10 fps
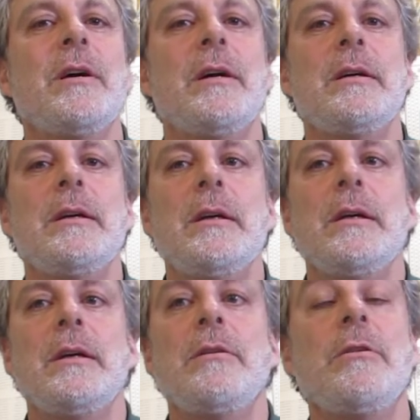
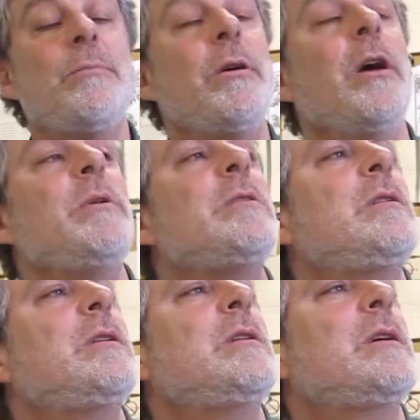The department
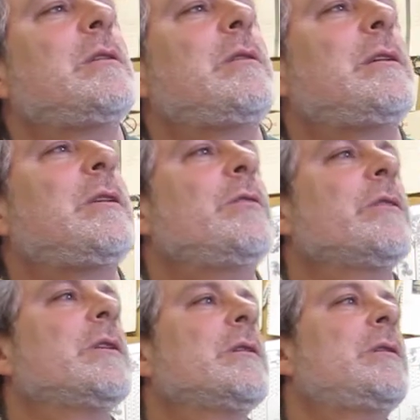did take over,